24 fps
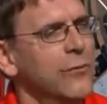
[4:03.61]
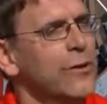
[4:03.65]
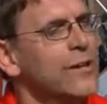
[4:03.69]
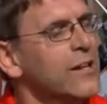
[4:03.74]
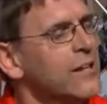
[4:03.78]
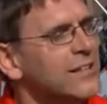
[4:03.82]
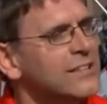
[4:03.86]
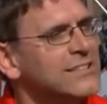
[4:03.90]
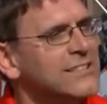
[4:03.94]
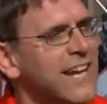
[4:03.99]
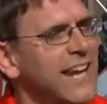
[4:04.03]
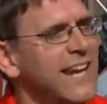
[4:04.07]

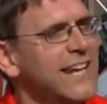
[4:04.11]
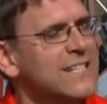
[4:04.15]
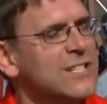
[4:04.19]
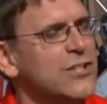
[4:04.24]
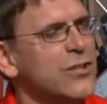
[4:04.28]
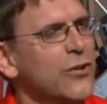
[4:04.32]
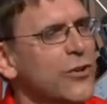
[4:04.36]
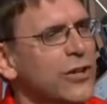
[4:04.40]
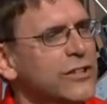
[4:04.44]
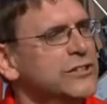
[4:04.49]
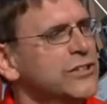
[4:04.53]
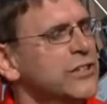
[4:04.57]
real estate,
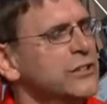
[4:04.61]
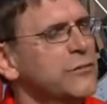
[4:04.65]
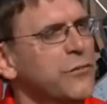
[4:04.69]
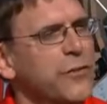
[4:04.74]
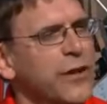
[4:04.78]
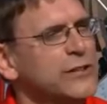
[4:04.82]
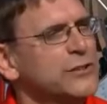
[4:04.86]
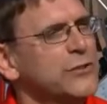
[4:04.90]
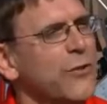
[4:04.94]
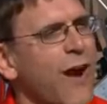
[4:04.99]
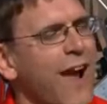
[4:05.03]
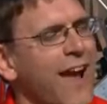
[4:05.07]
so it just
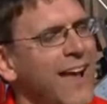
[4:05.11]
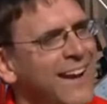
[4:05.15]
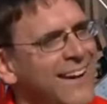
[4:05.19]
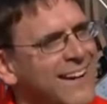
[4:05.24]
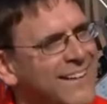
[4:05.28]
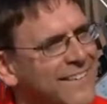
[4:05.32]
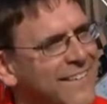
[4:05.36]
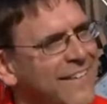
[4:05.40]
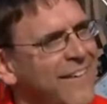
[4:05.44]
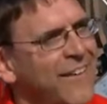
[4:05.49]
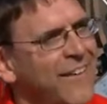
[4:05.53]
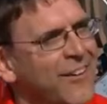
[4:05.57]
fits right
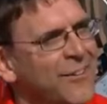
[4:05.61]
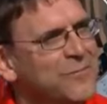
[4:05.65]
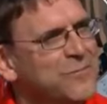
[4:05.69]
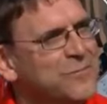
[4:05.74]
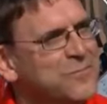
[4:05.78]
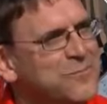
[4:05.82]
in there.